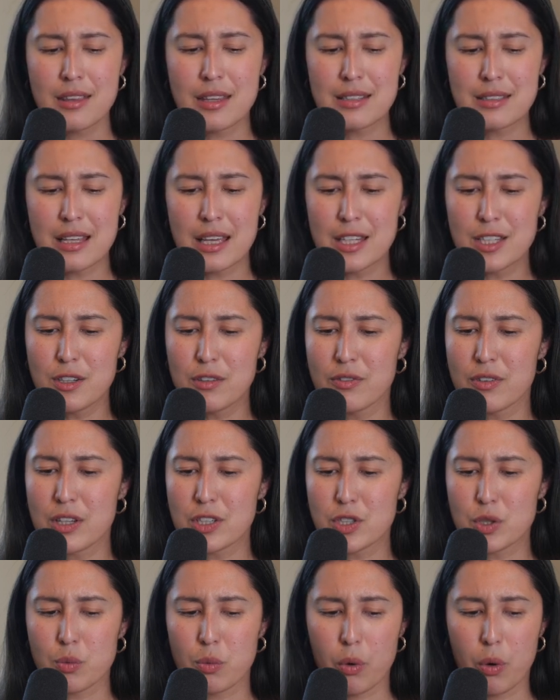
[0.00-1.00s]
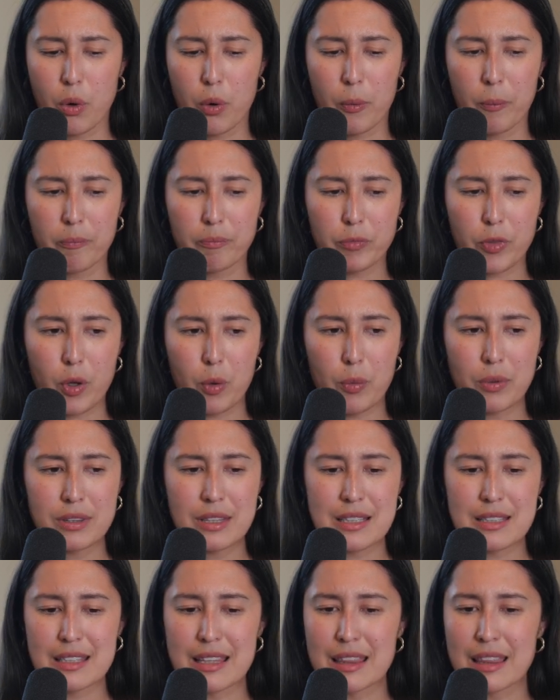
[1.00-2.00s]
this individual
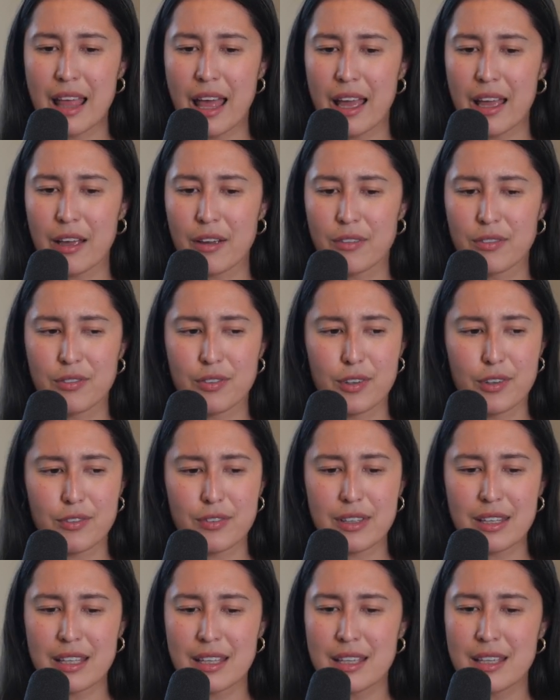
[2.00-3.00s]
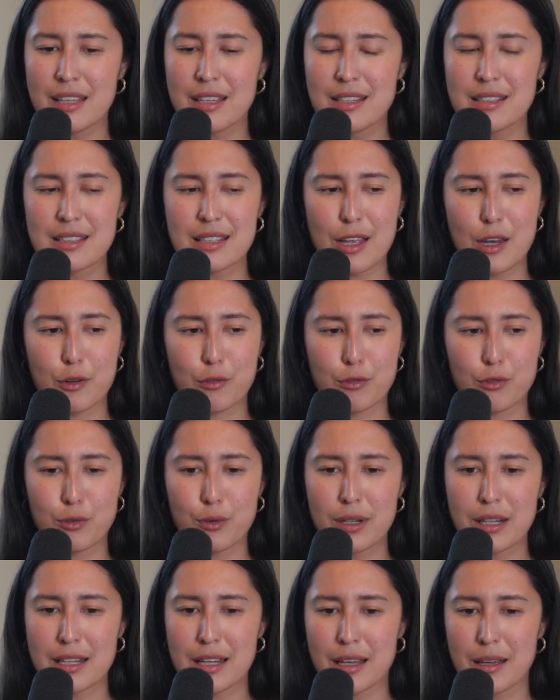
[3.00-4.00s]
with this life of ease and
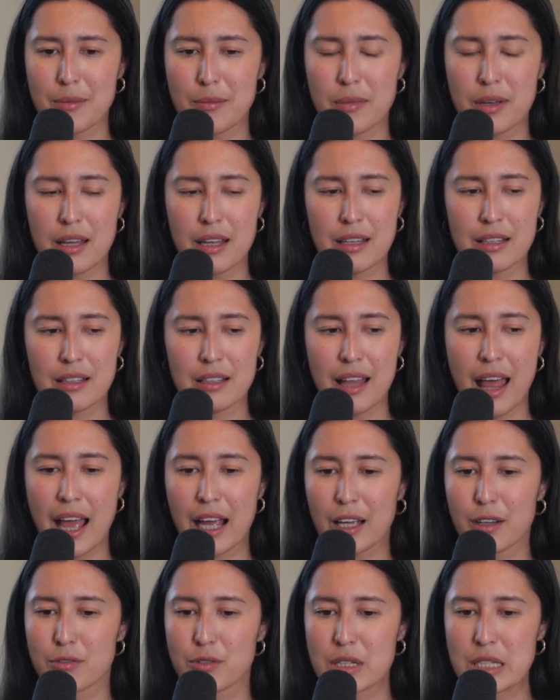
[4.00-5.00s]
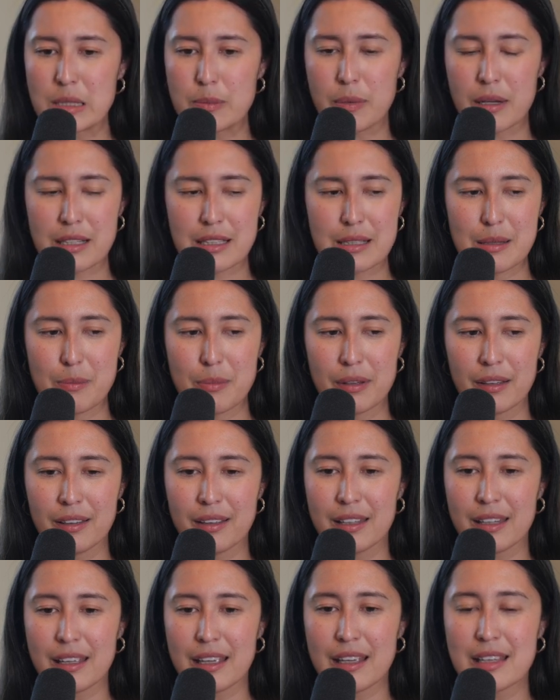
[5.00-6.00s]
freedom and lack of
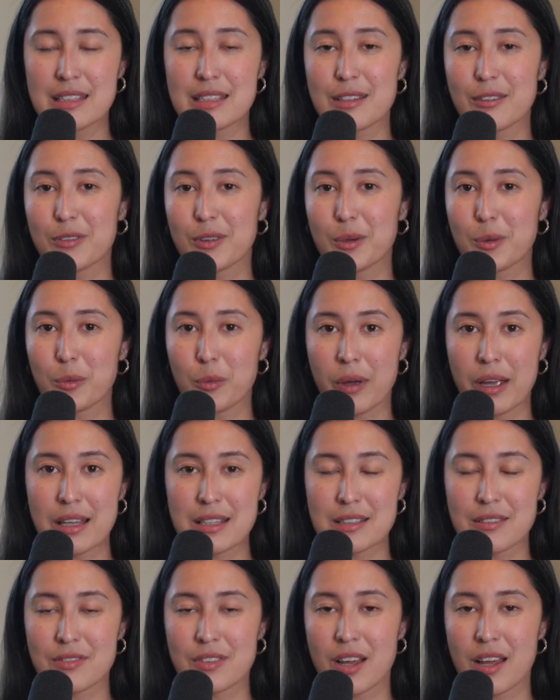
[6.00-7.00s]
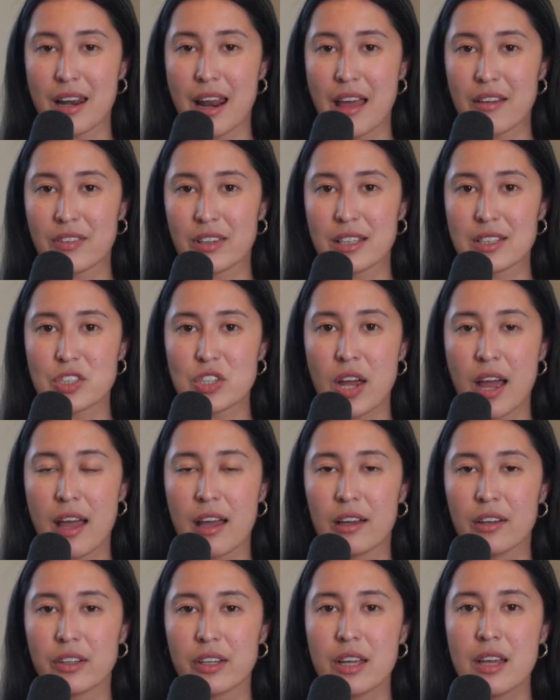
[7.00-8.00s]
responsibility in different ways of not having a
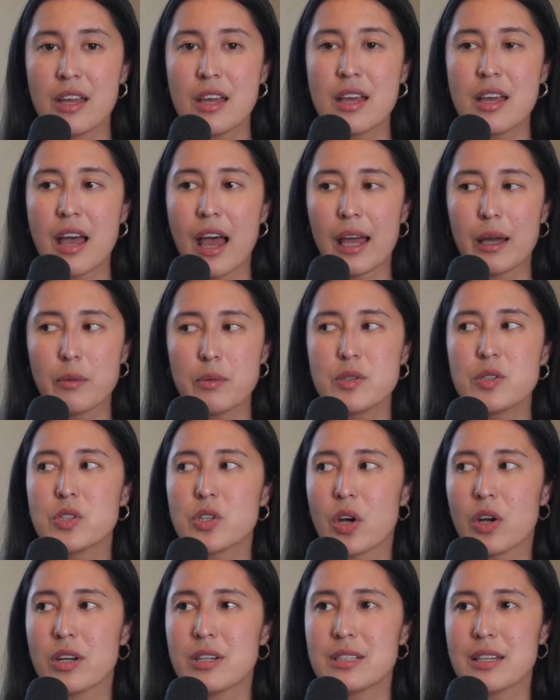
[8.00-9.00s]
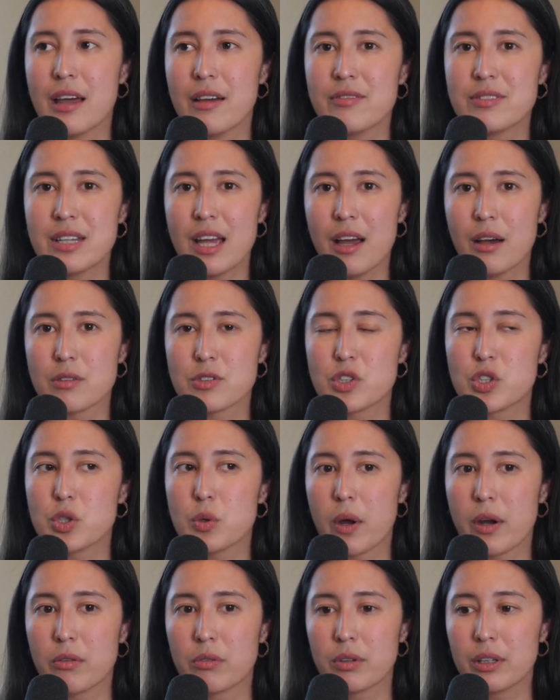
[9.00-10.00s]
child, I was starting to have doubts.
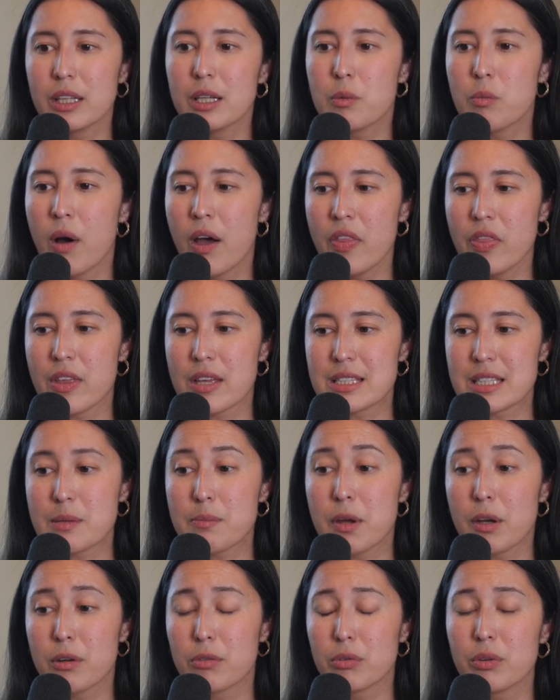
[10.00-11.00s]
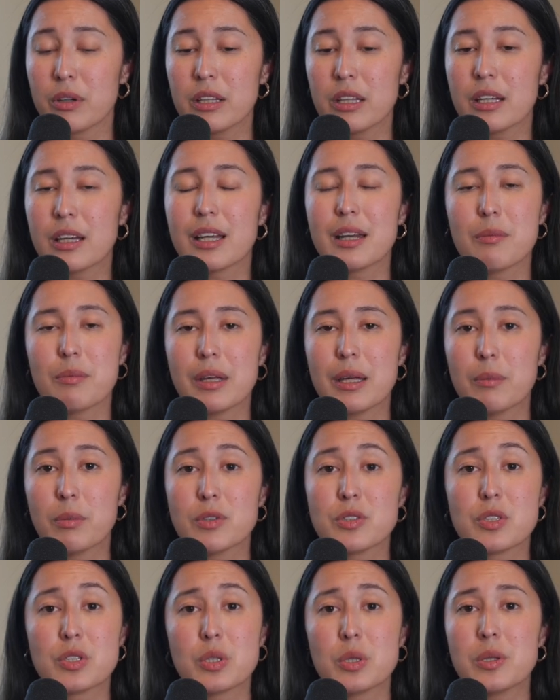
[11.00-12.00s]
Do I really want this? Am I really going to be
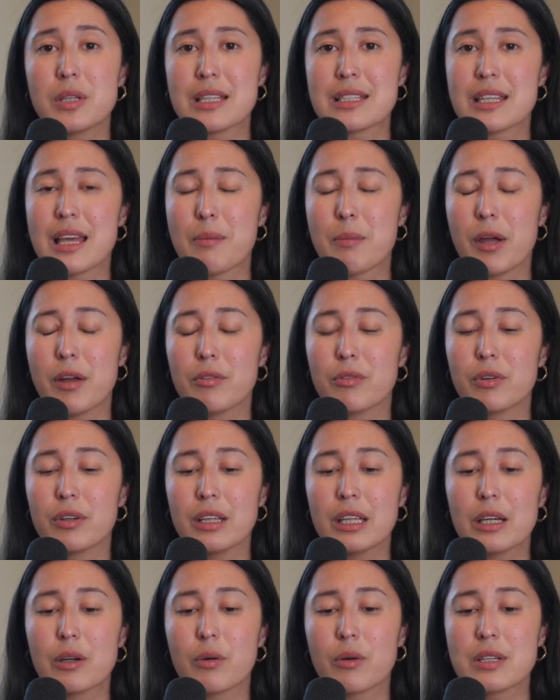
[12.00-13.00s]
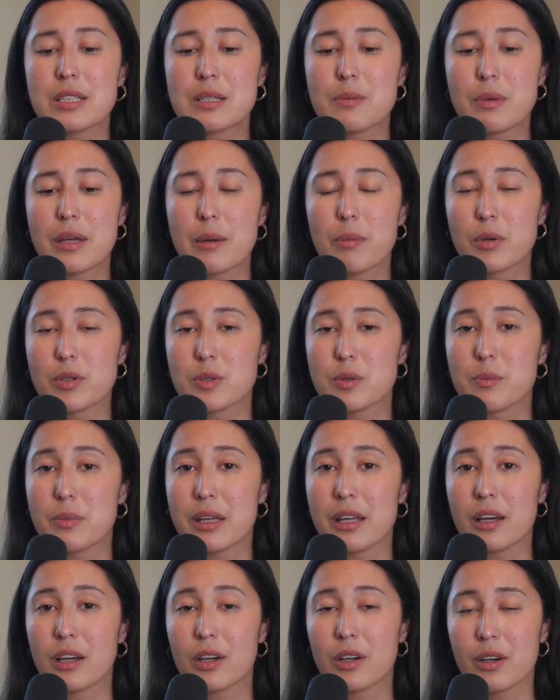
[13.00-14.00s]
able to do this? Am I really going to be able to
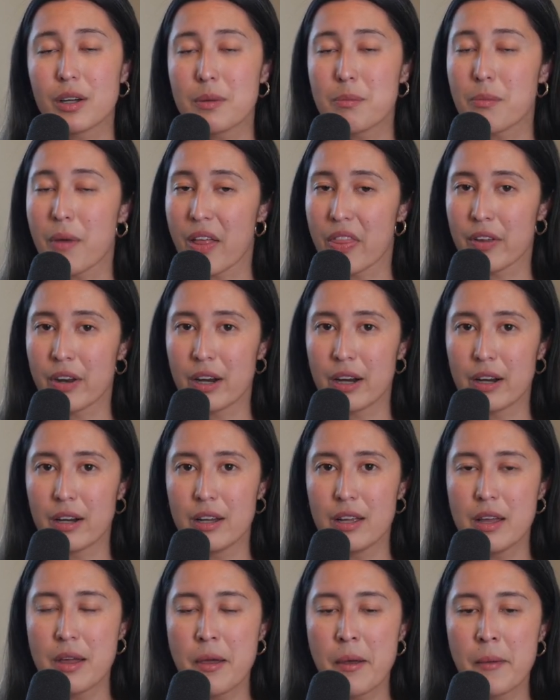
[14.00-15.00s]
be a good mother?